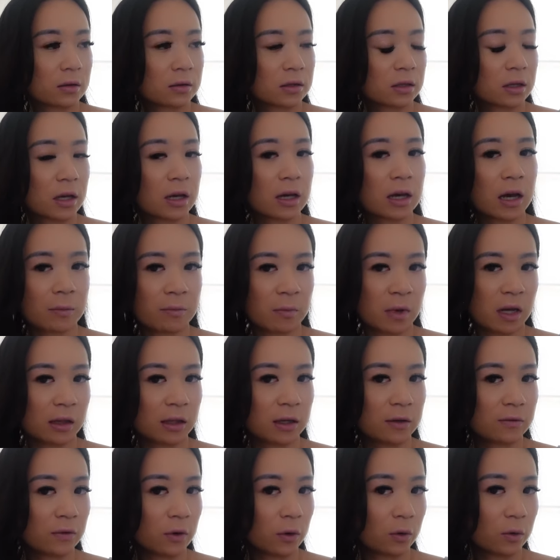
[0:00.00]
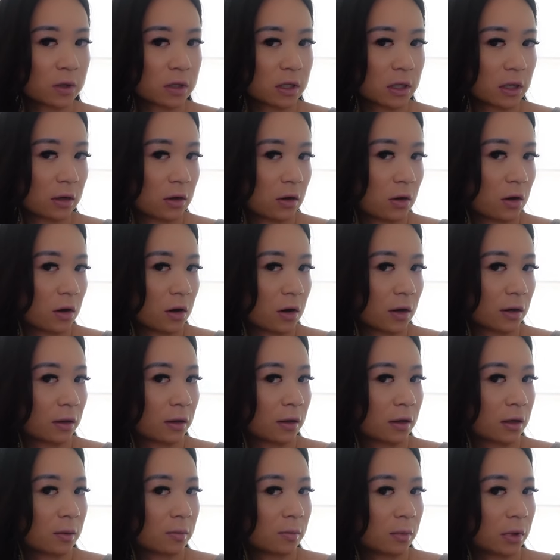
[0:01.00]
Today I'm mainly focusing on
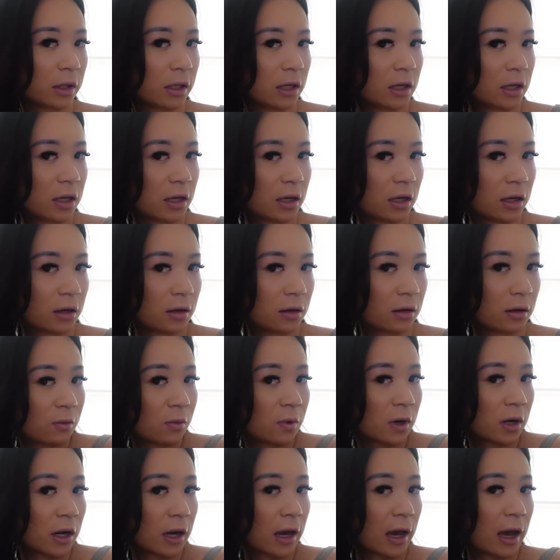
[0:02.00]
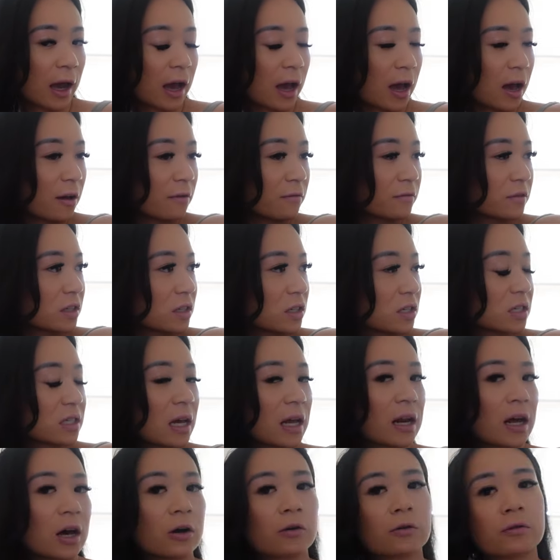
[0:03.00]
completing what I have
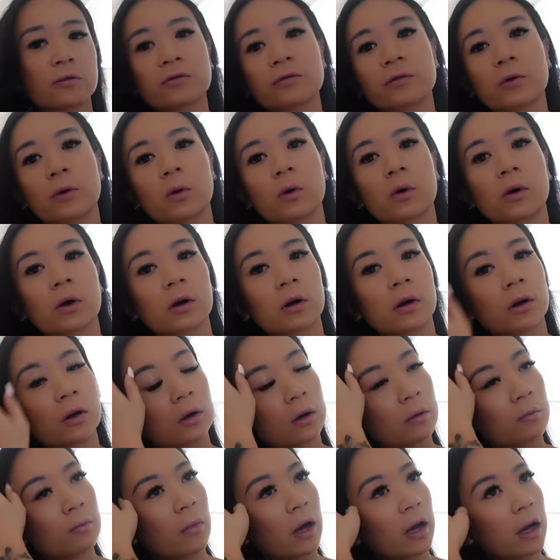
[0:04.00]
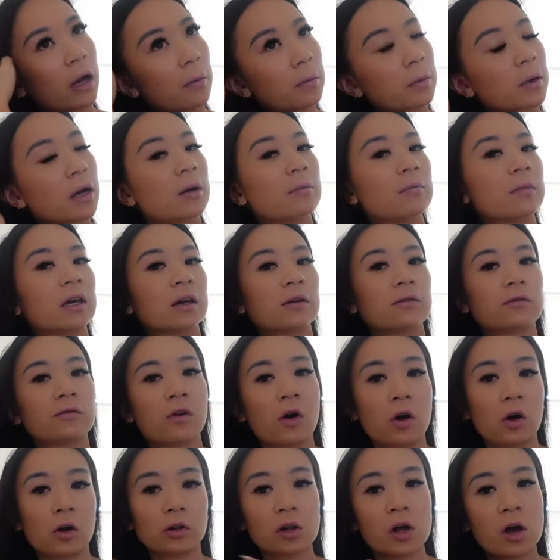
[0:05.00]
set out for my upcoming
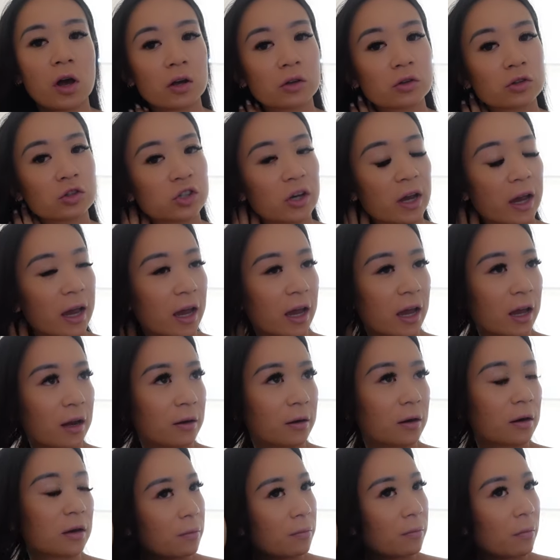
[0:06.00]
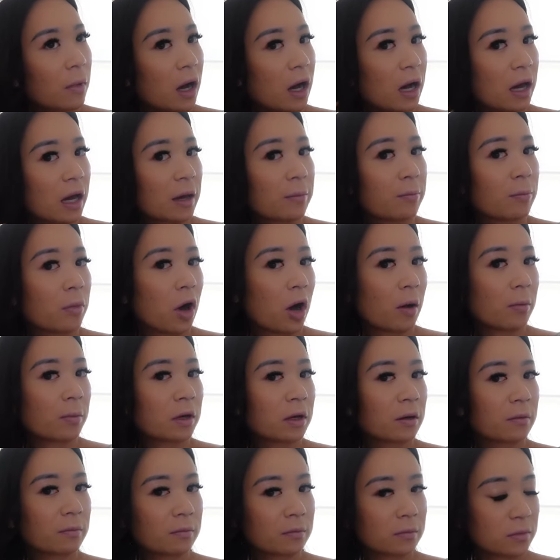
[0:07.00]
fall launch and my
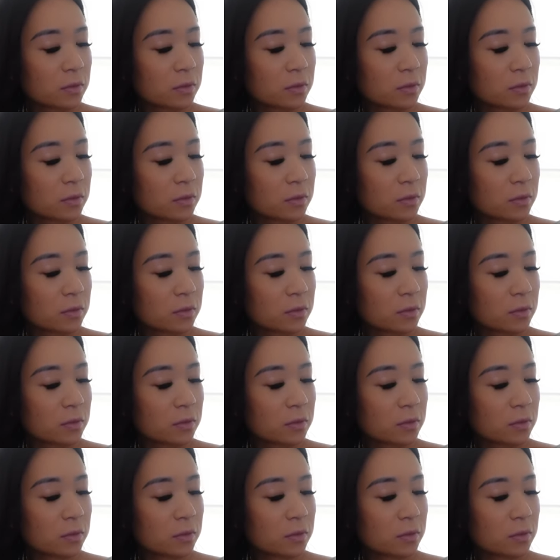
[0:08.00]
pop-up.